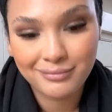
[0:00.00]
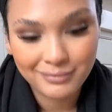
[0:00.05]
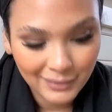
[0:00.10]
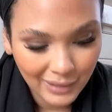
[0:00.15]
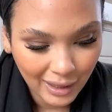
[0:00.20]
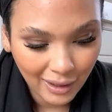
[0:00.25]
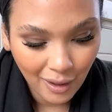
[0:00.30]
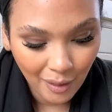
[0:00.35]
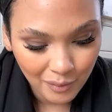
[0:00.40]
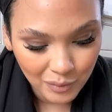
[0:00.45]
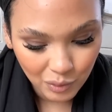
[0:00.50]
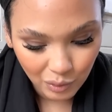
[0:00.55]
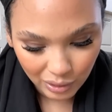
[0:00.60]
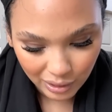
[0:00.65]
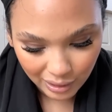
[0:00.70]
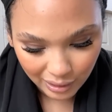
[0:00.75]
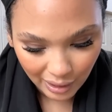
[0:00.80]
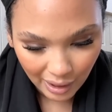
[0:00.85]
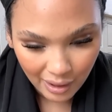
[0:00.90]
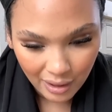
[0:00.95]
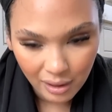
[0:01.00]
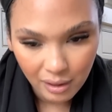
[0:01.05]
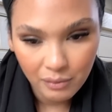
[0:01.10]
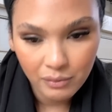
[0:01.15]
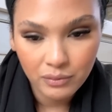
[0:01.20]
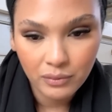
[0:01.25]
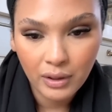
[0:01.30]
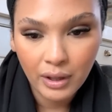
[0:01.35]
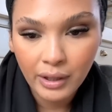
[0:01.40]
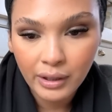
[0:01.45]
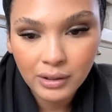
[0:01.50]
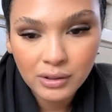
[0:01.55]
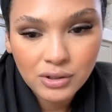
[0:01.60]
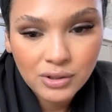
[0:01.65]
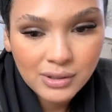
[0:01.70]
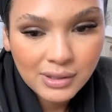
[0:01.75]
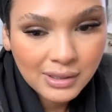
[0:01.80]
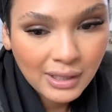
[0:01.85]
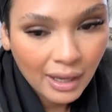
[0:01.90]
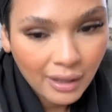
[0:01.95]
it comes with an ink, ink
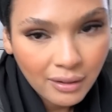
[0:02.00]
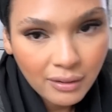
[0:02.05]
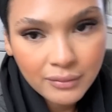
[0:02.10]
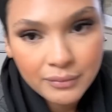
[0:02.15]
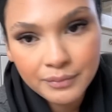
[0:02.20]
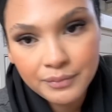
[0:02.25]
set.